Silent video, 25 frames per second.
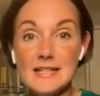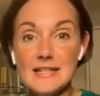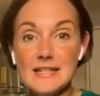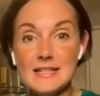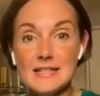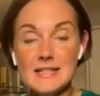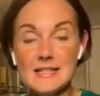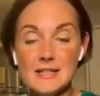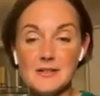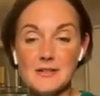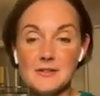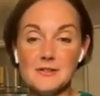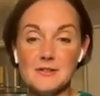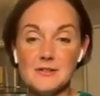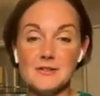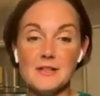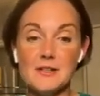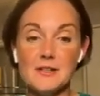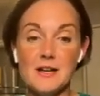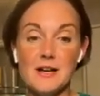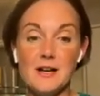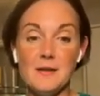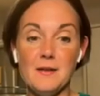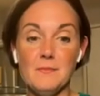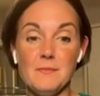until
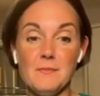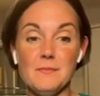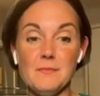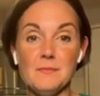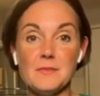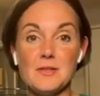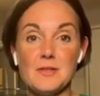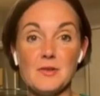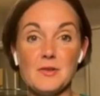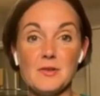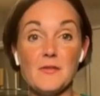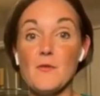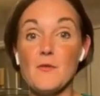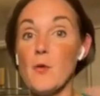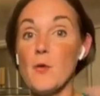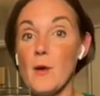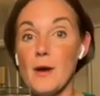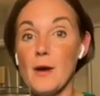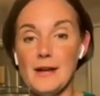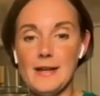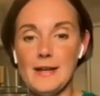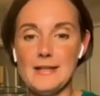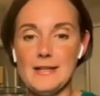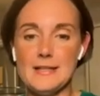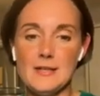sort of
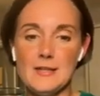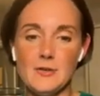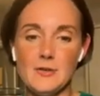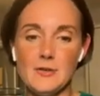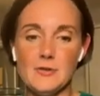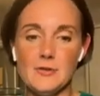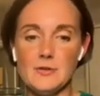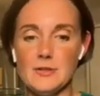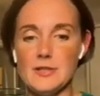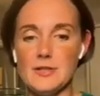quite late on.